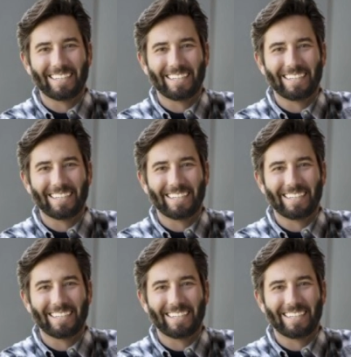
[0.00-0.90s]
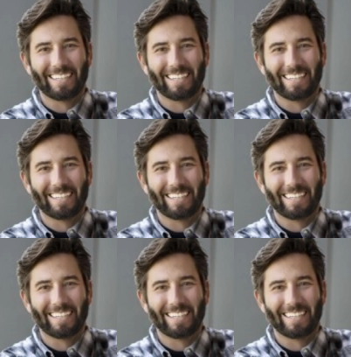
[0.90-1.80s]

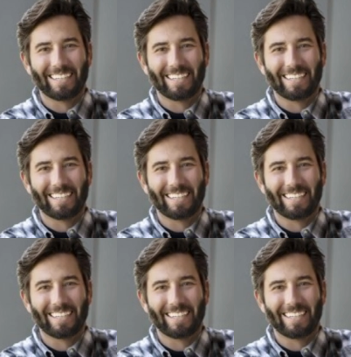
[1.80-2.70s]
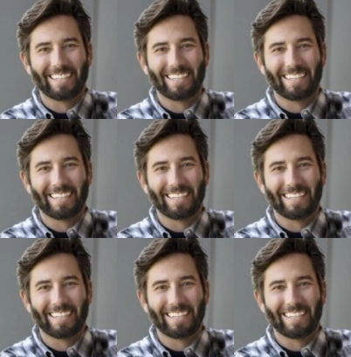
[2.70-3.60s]

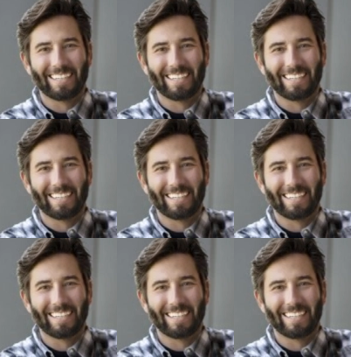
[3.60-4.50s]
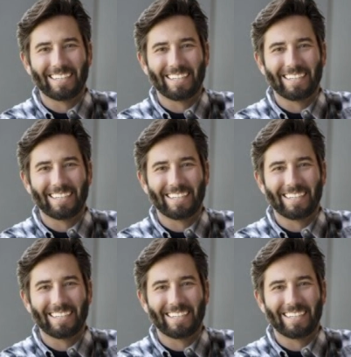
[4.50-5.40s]

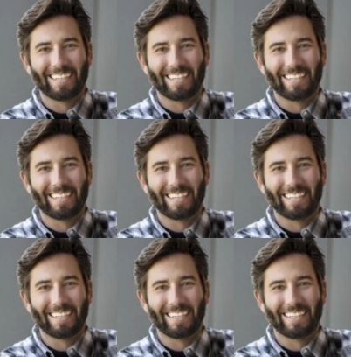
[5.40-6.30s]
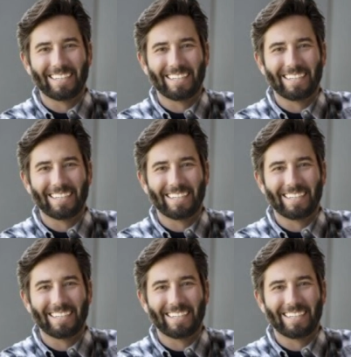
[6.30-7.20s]

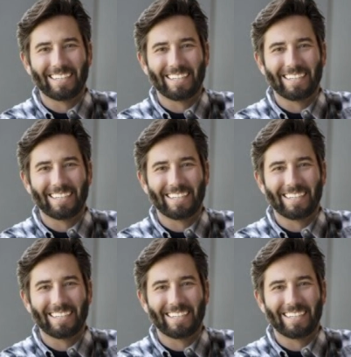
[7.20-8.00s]
[no speech]